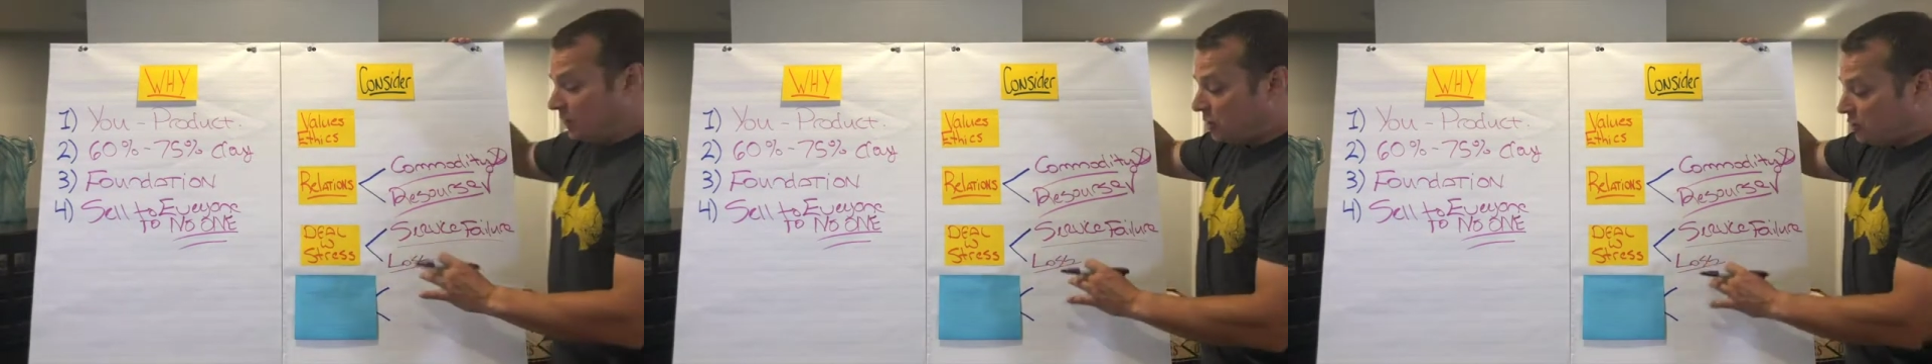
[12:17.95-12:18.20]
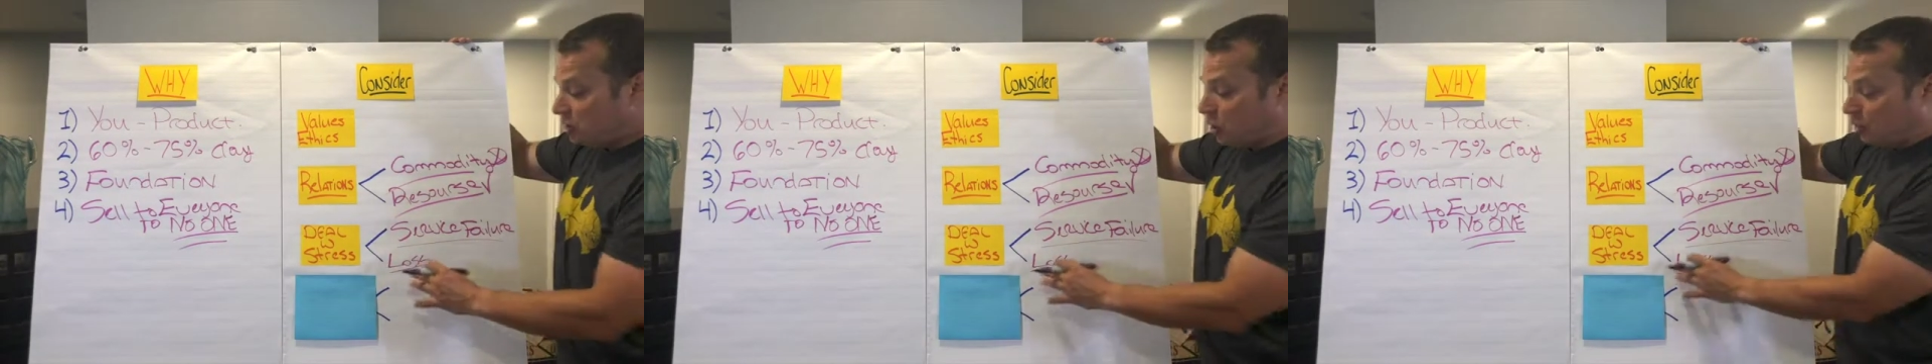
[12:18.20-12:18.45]

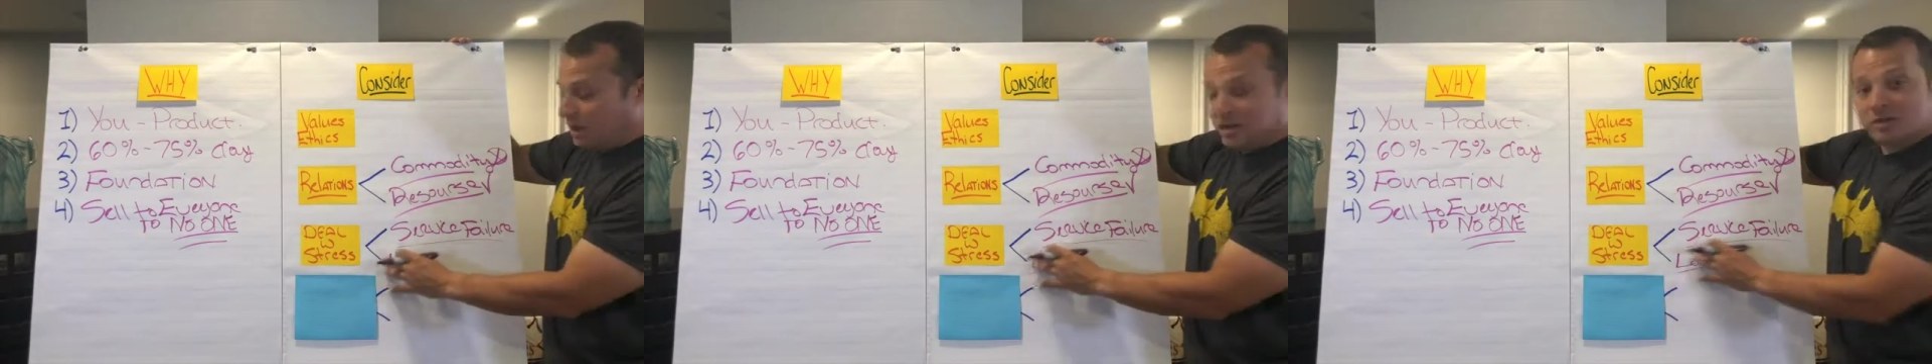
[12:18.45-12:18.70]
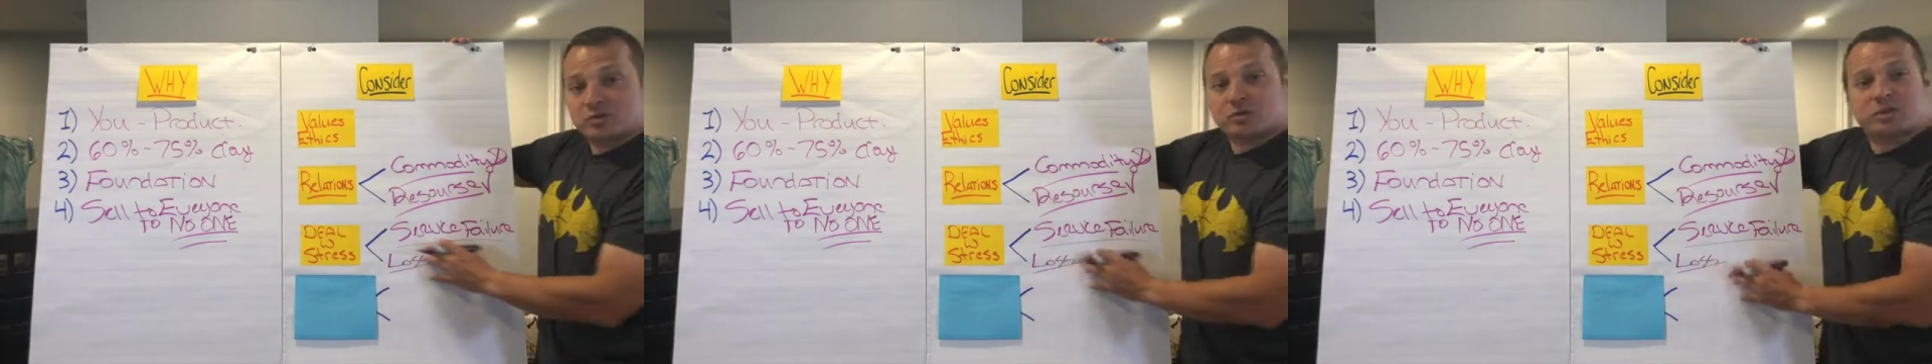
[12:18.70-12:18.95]
You don't need to
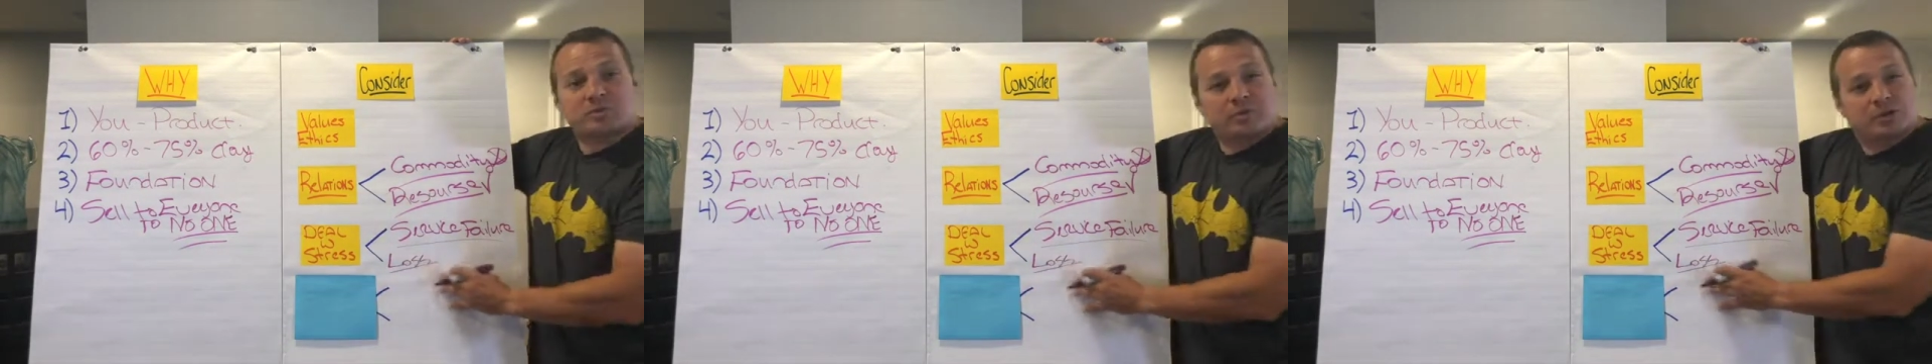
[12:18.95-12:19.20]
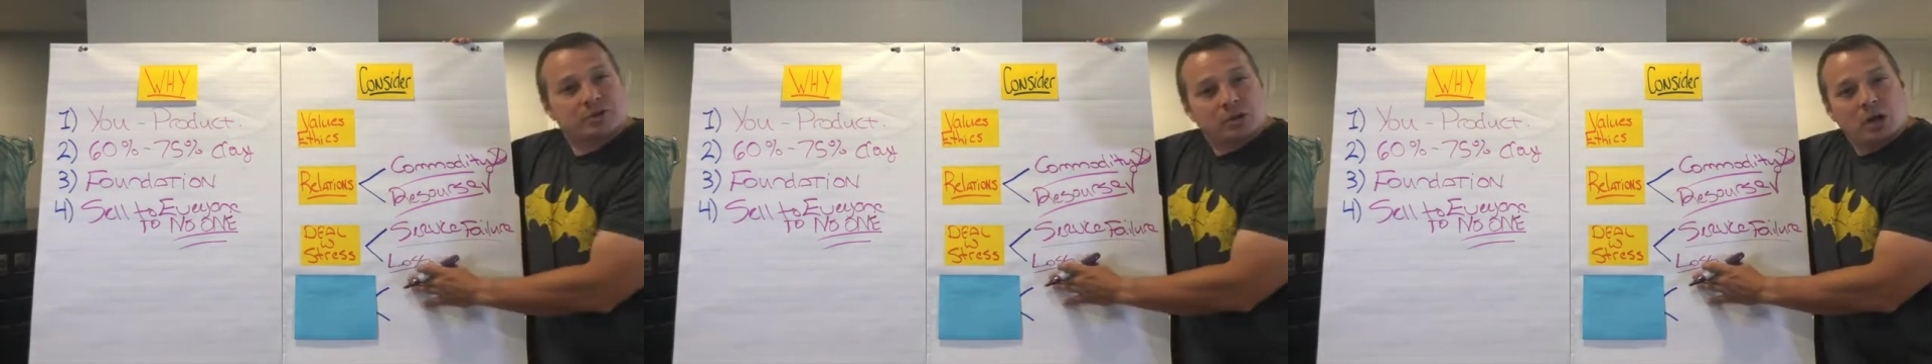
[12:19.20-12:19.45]
stress when
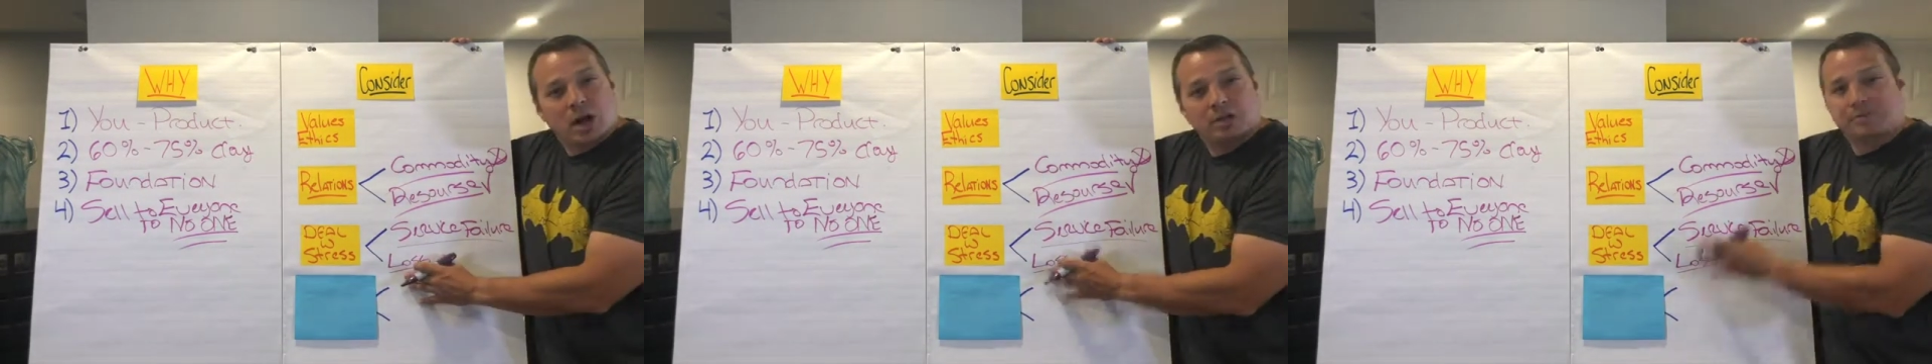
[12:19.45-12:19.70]
there's a loss,